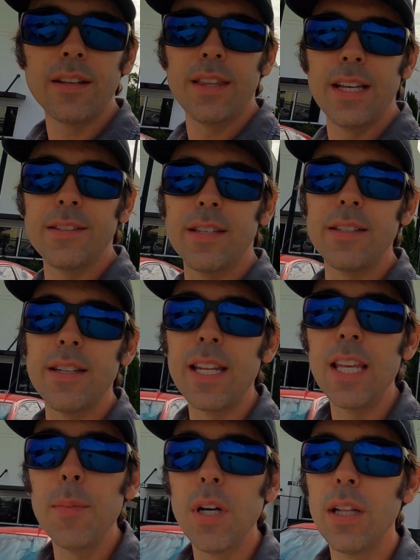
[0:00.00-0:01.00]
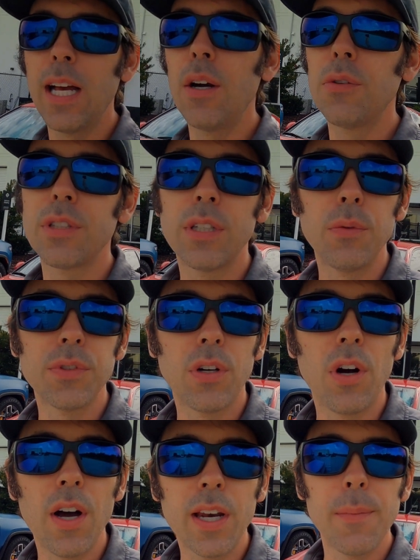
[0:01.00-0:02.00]
They sent an email out, it was
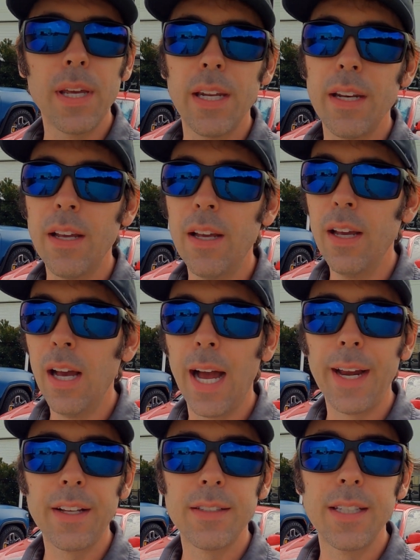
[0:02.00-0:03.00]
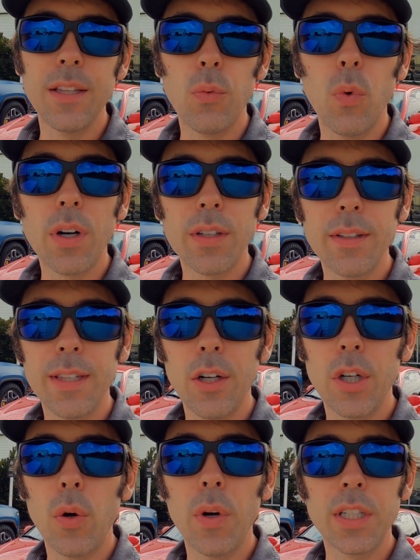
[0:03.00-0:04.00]
all automated. I could see the work that they
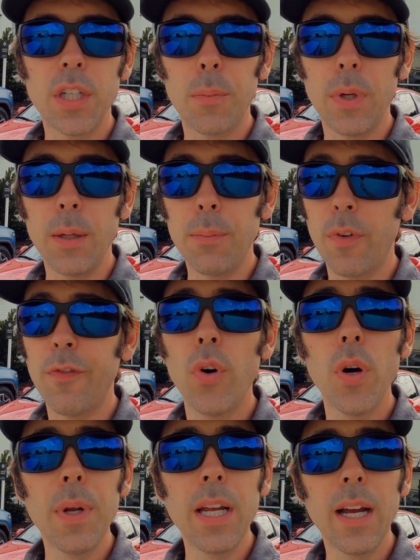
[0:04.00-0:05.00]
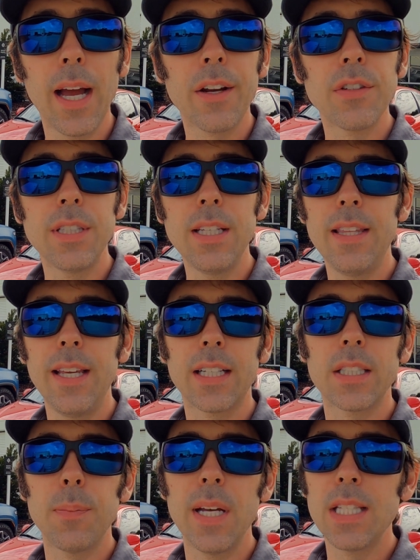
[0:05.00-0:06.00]
were going to be performing, I could see the
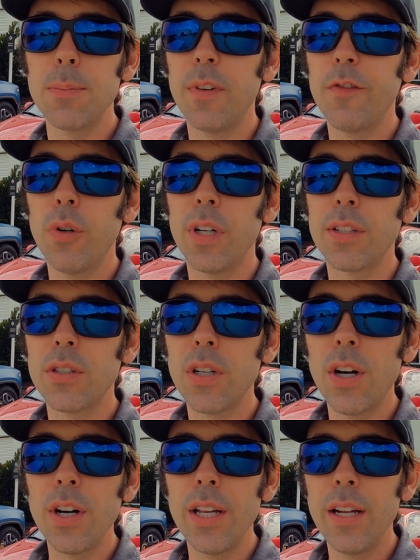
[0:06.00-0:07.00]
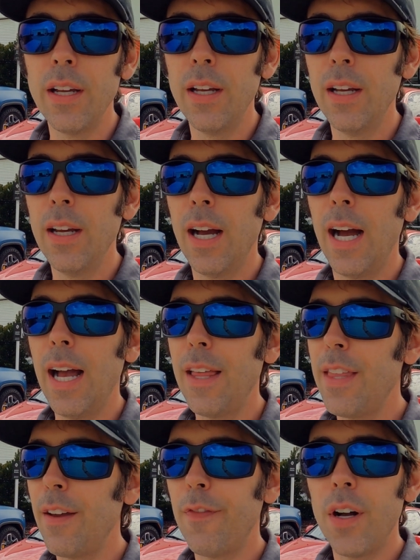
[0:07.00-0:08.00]
expense before it started.
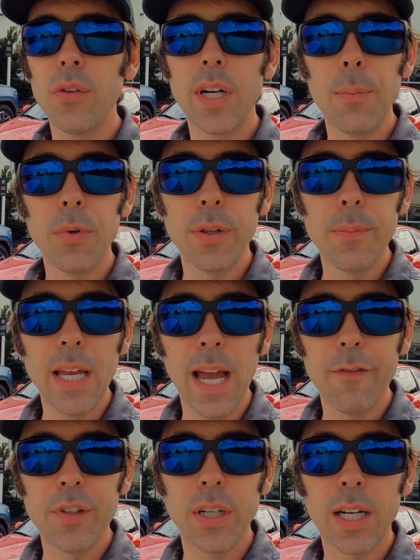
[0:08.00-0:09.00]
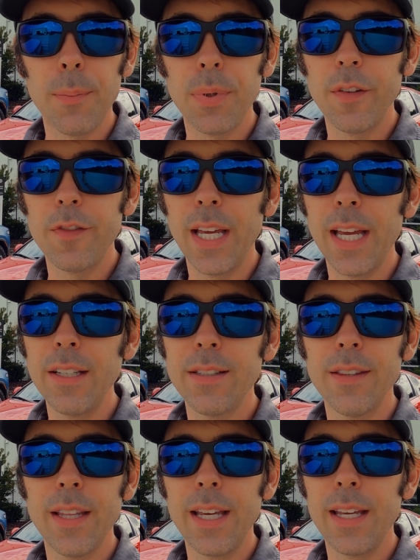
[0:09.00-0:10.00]
They followed up with me after a couple of days,
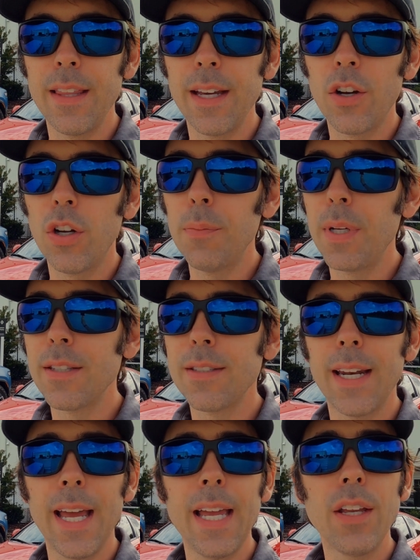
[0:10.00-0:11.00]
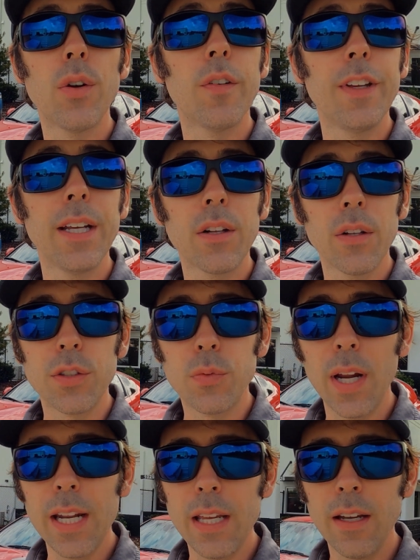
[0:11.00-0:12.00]
and they called me and said, hey, your vehicle is
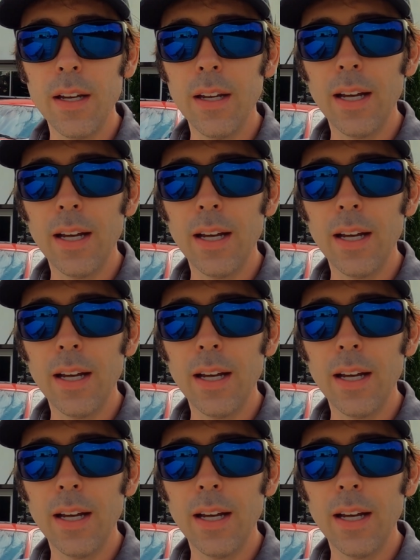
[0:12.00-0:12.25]
ready.